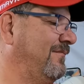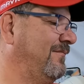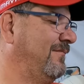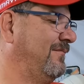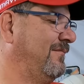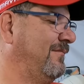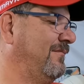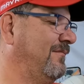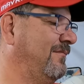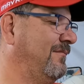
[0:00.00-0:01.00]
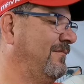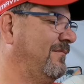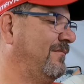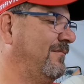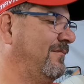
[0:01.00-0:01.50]

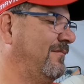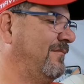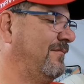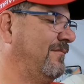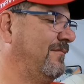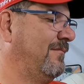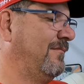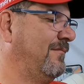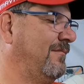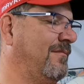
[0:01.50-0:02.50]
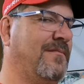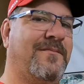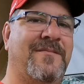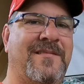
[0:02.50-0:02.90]
This person isn't speaking.